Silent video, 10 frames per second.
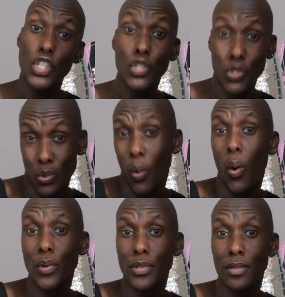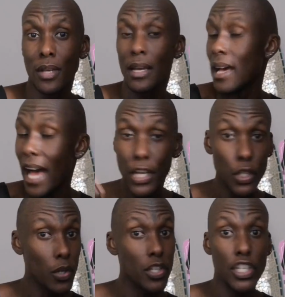which is Source,
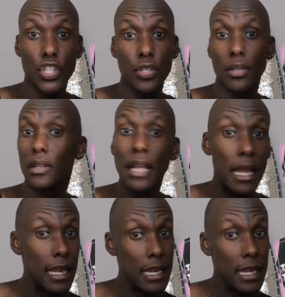unconditional,